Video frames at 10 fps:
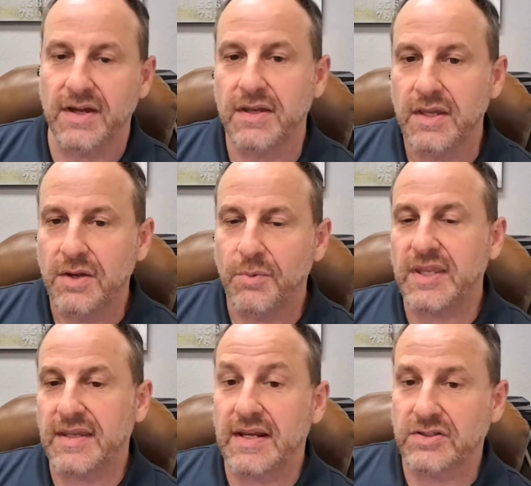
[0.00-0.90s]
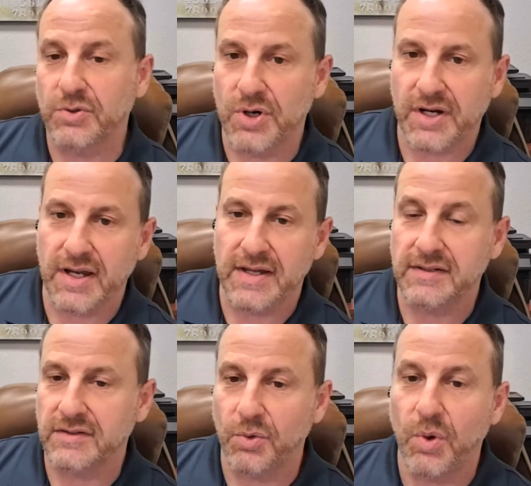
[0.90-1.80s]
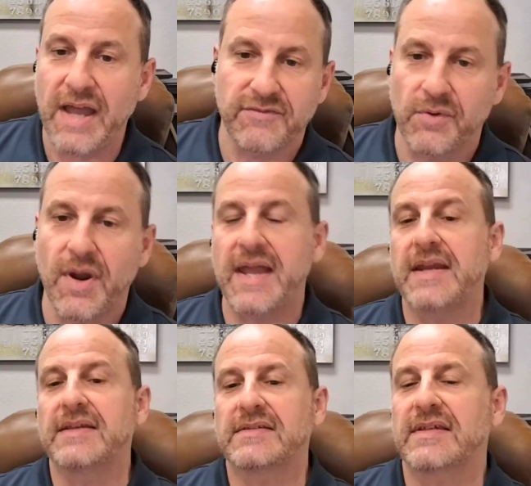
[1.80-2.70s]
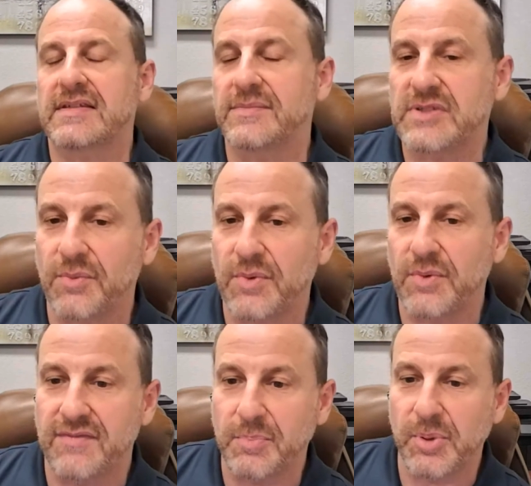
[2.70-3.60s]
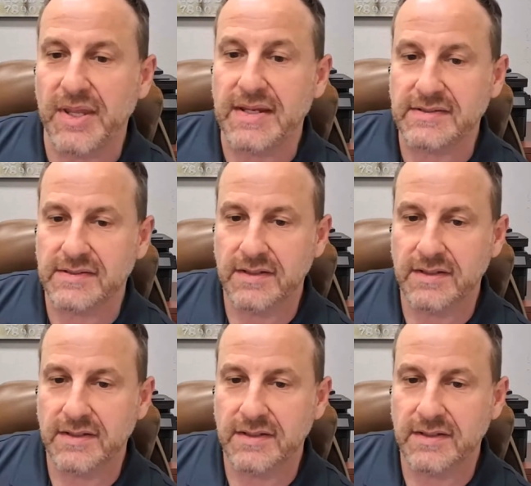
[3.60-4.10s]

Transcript: we can get it to work on the wide variety of systems that we have in place.